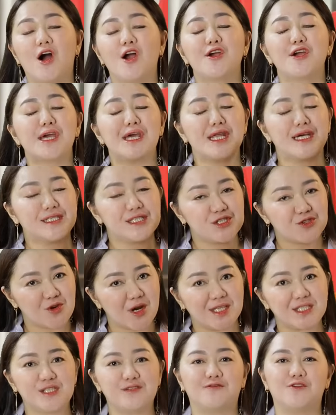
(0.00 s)
are in a
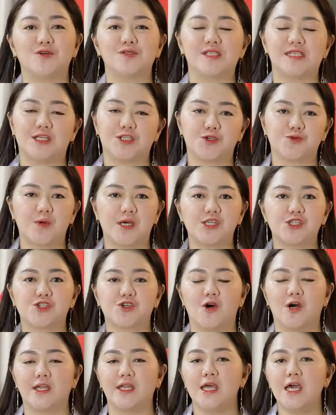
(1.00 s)
stressful
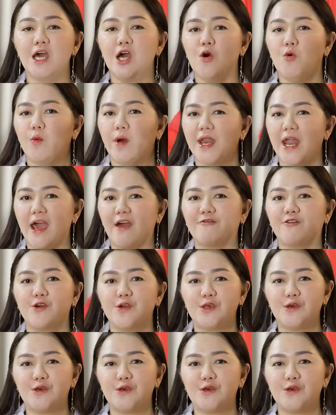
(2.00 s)
situation, whenever